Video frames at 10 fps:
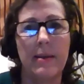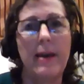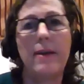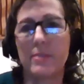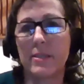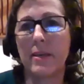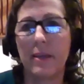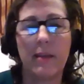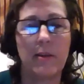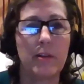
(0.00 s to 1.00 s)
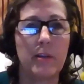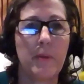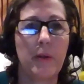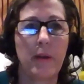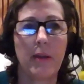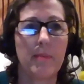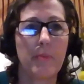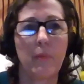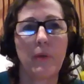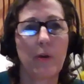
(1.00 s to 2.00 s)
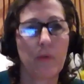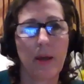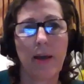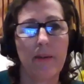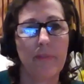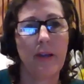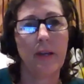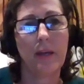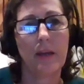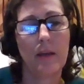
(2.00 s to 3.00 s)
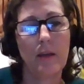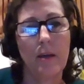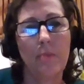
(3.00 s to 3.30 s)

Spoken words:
housing in our community, but we don't have any